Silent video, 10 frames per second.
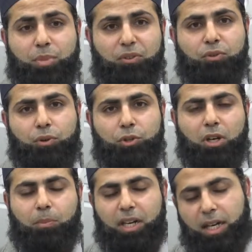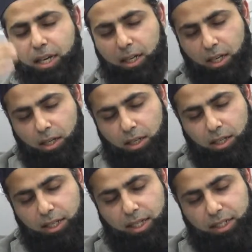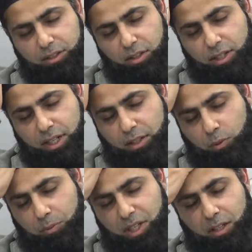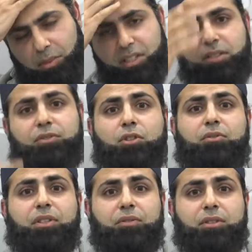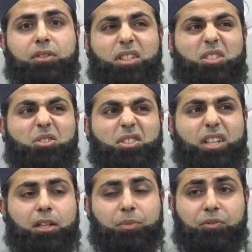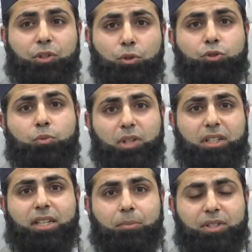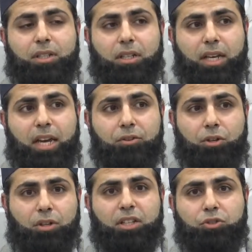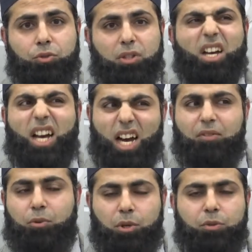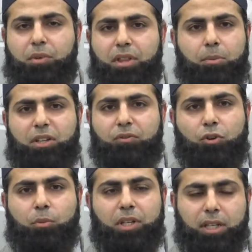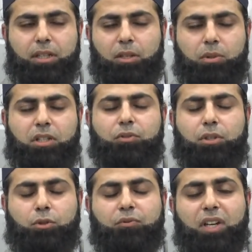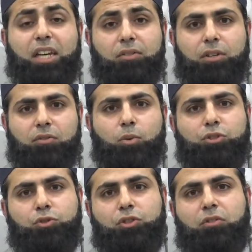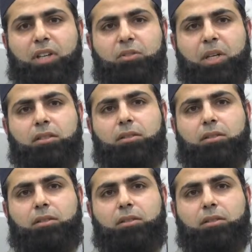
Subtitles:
before you apply in any certain area will make a massive sort of difference, and it does help if you know someone in that particular area or that school. Have a word with them informally, and that will give you a good flavour of what to sort of expect.